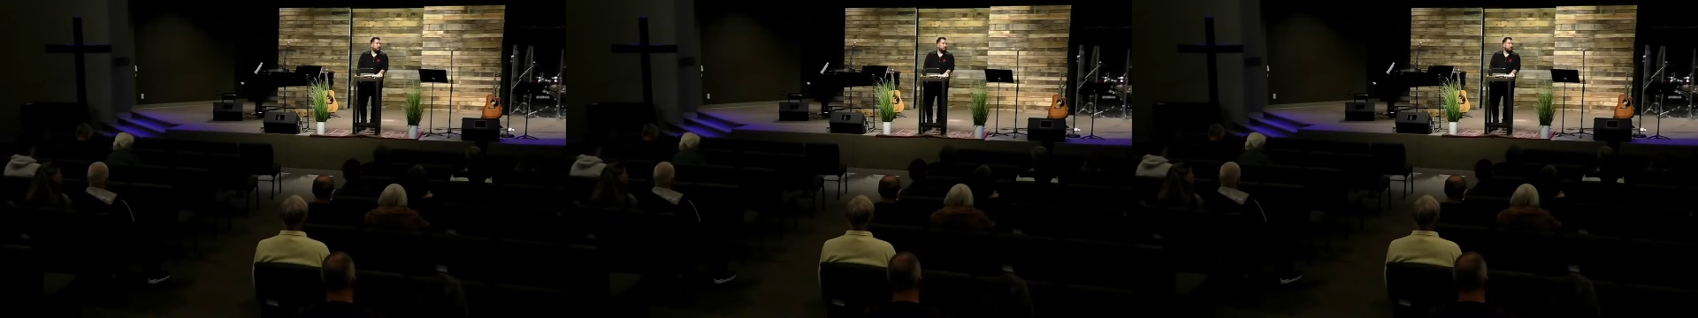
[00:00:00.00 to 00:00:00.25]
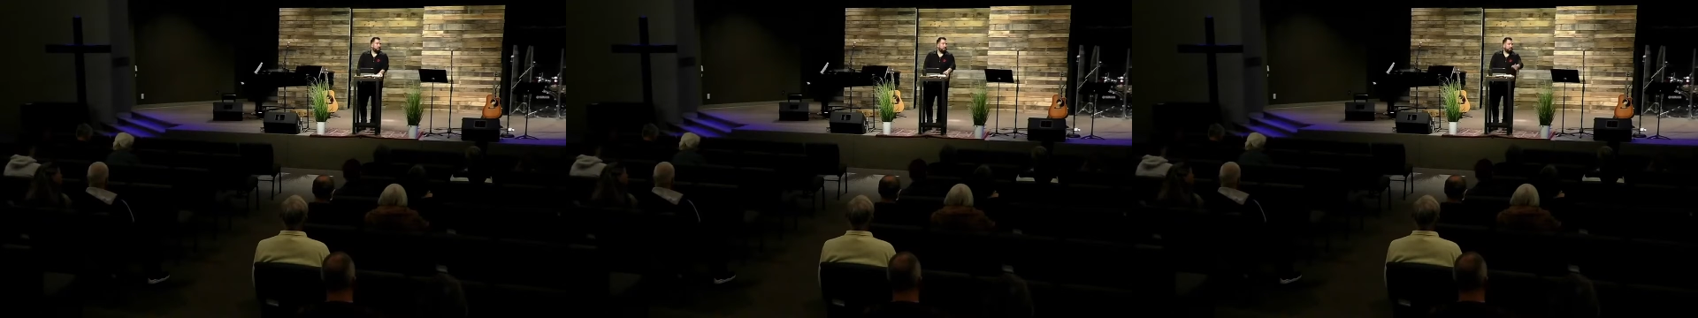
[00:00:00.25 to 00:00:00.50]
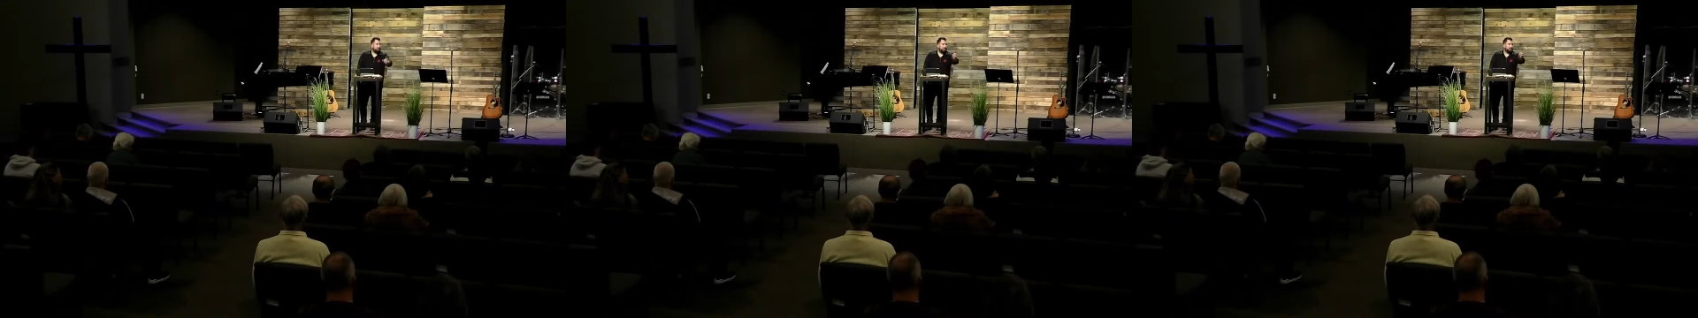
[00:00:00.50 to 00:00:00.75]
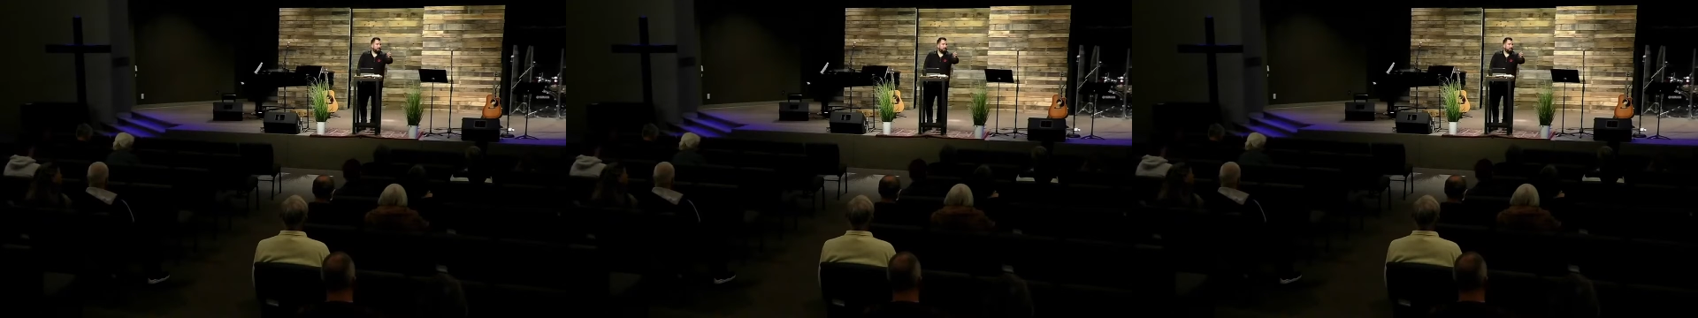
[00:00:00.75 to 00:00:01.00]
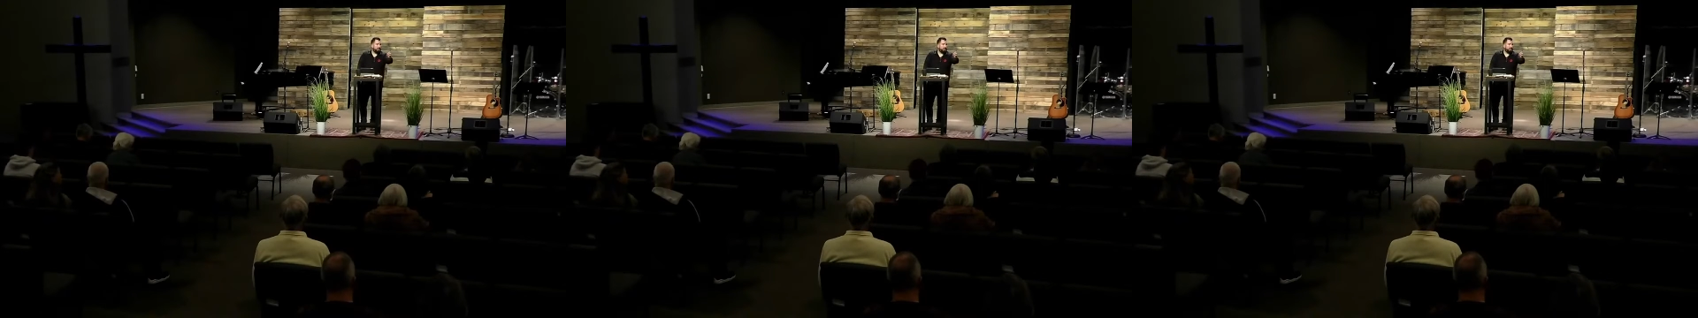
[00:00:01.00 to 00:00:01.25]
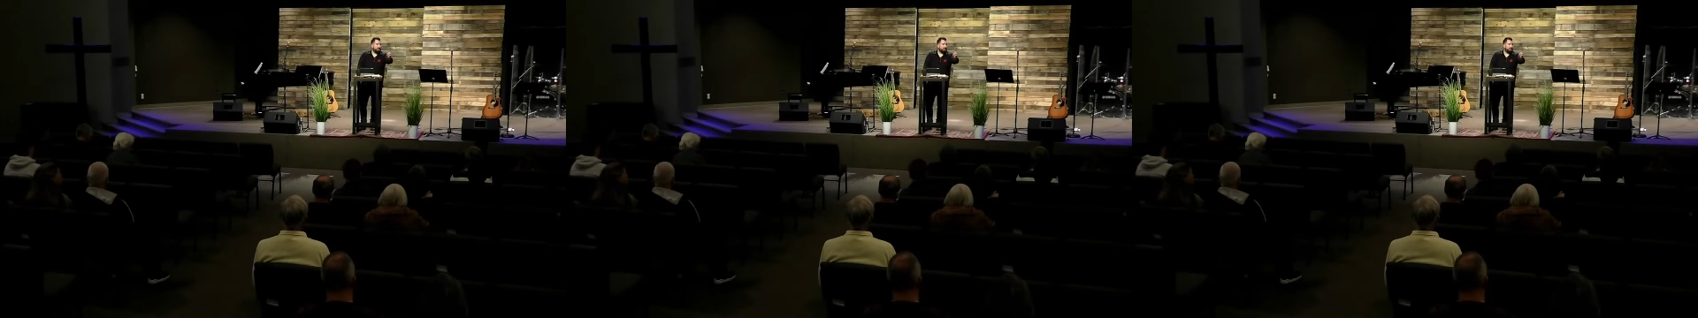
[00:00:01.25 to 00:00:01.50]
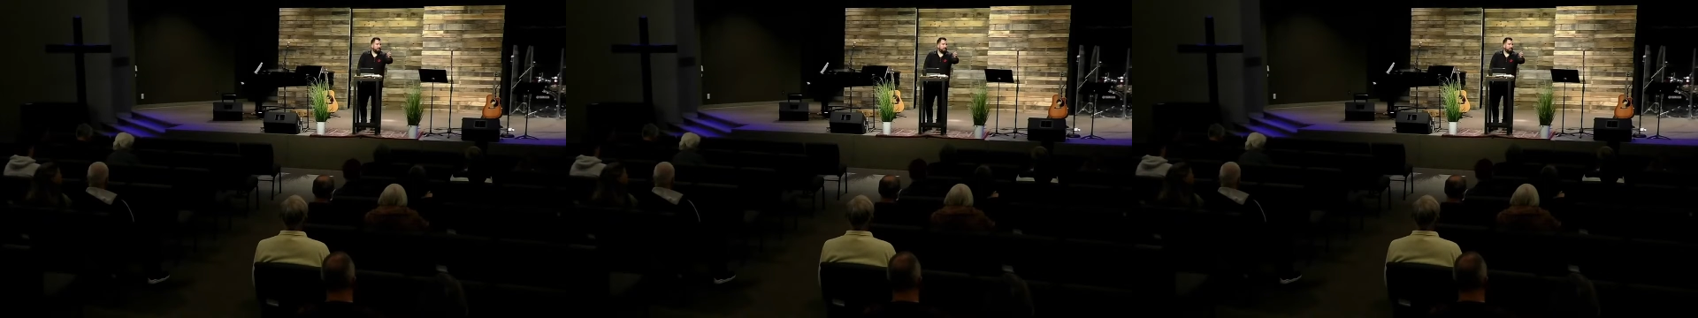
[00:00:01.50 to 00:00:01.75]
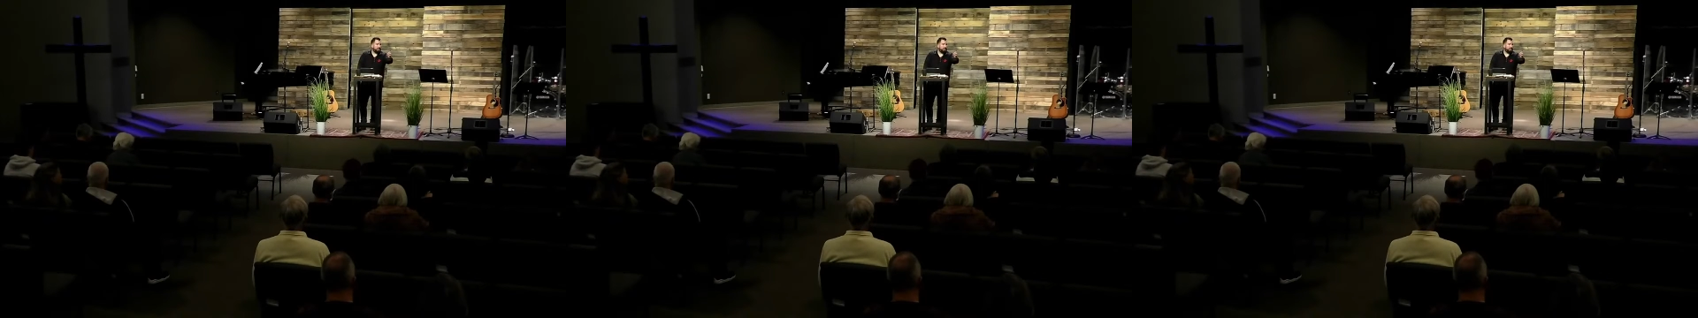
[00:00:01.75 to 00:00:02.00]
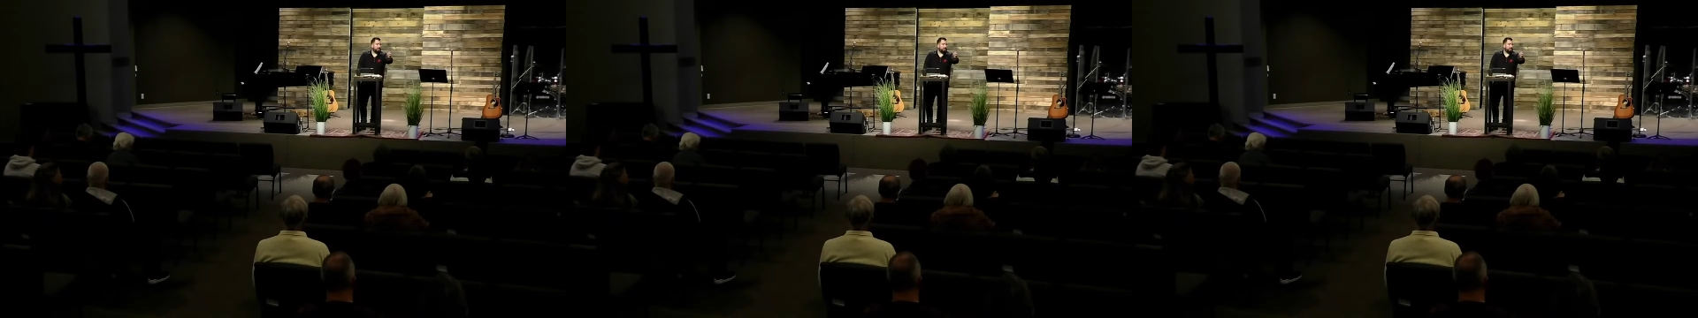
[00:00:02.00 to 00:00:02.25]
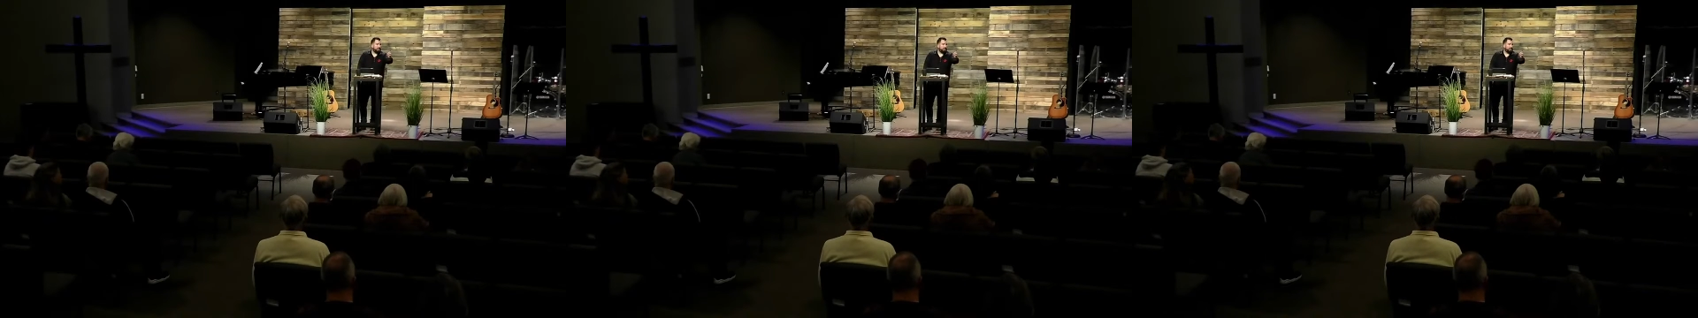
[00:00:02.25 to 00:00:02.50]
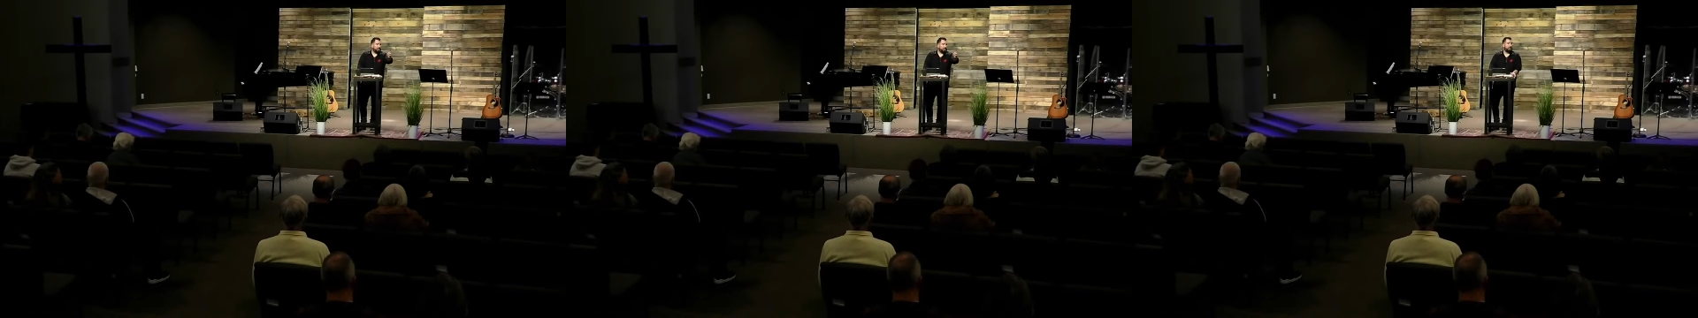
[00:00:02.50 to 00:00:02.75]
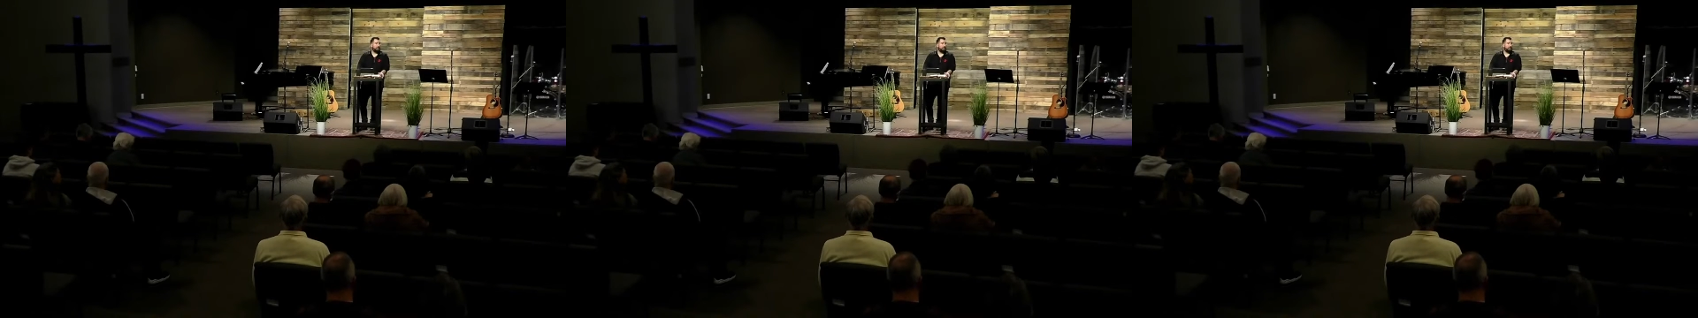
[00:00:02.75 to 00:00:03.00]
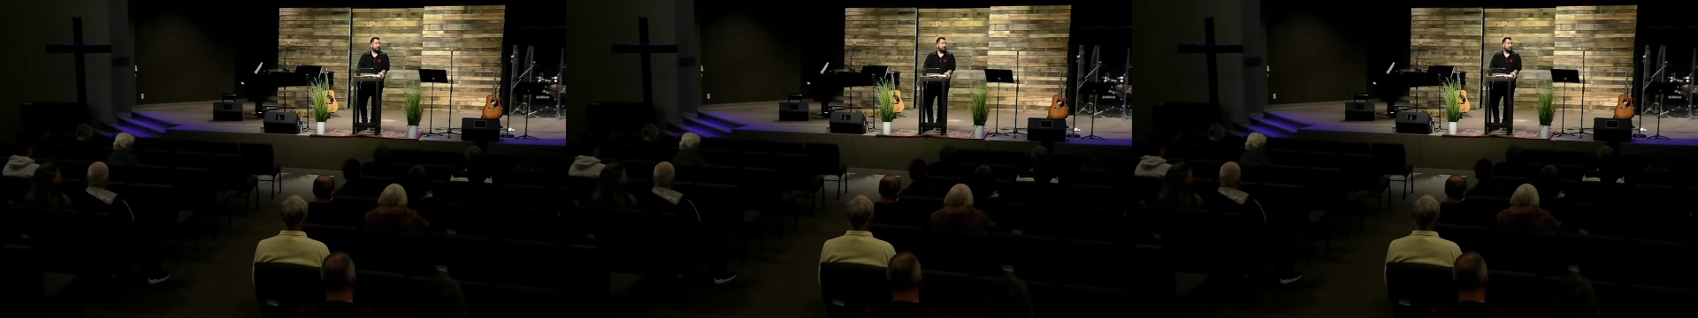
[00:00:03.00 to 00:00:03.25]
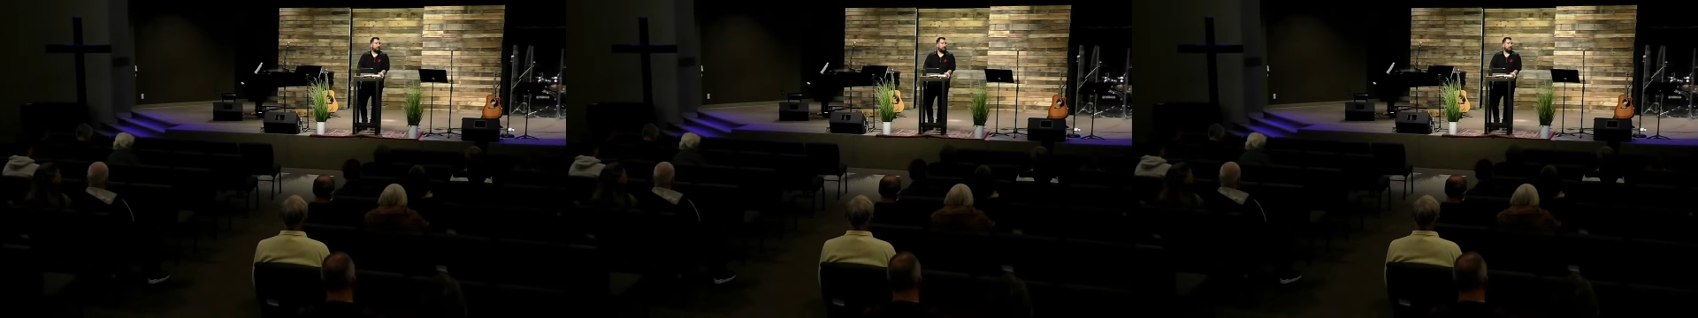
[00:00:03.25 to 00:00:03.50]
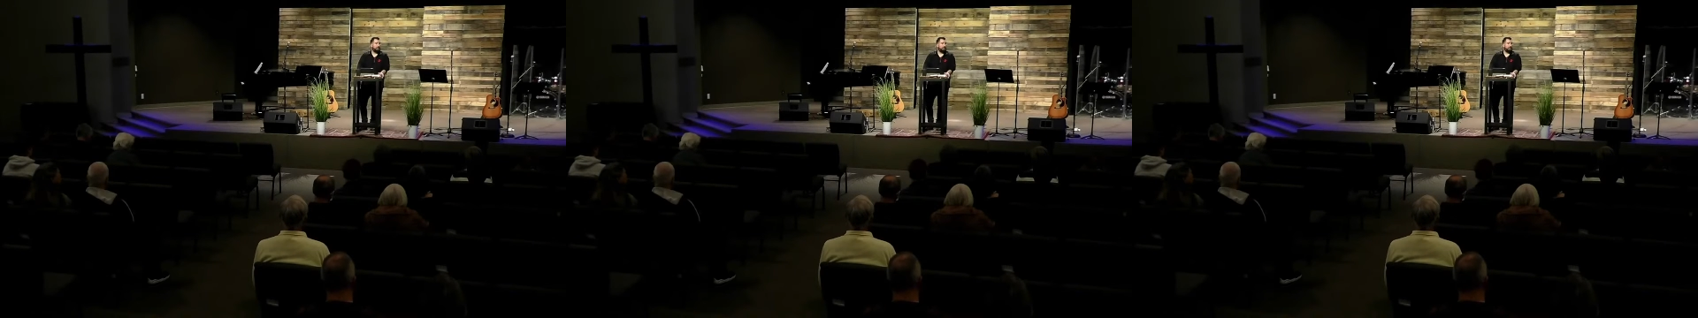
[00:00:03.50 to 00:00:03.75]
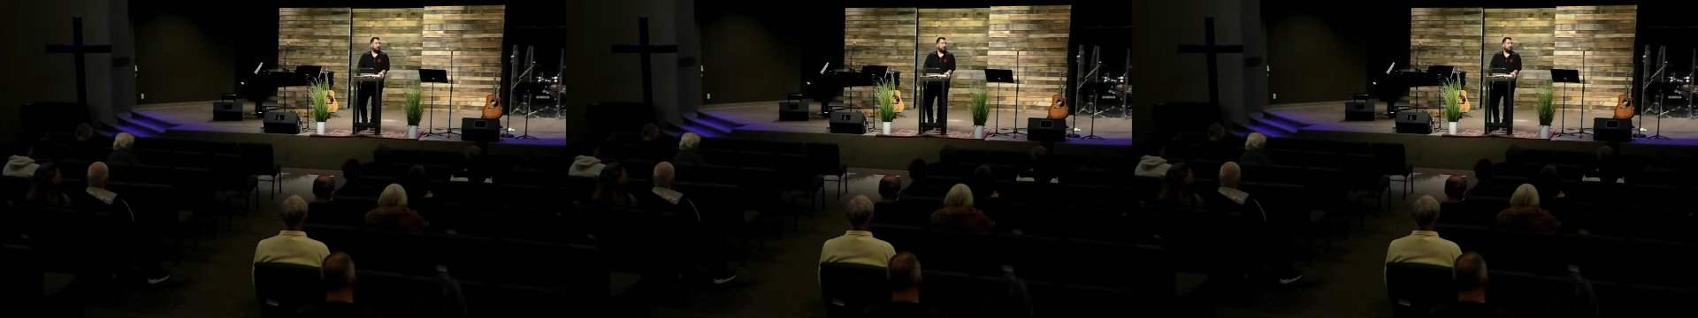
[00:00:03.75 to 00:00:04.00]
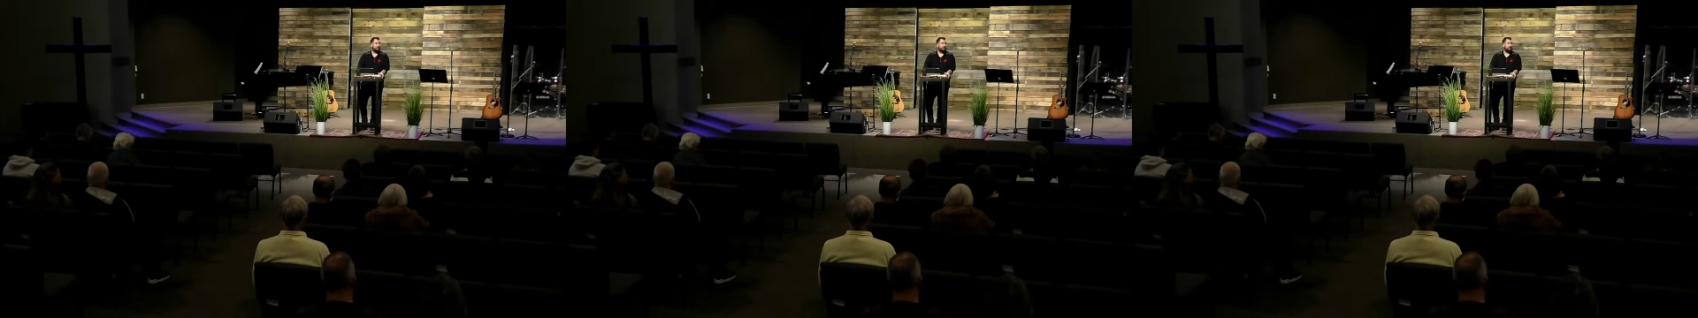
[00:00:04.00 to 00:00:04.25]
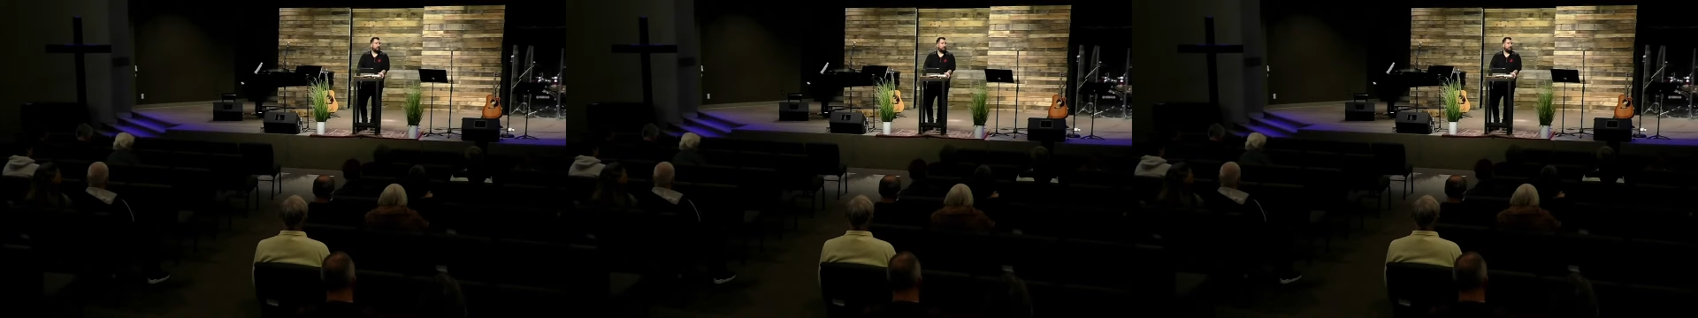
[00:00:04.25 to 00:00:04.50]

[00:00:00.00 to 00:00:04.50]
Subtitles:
[unreadable: no face in view]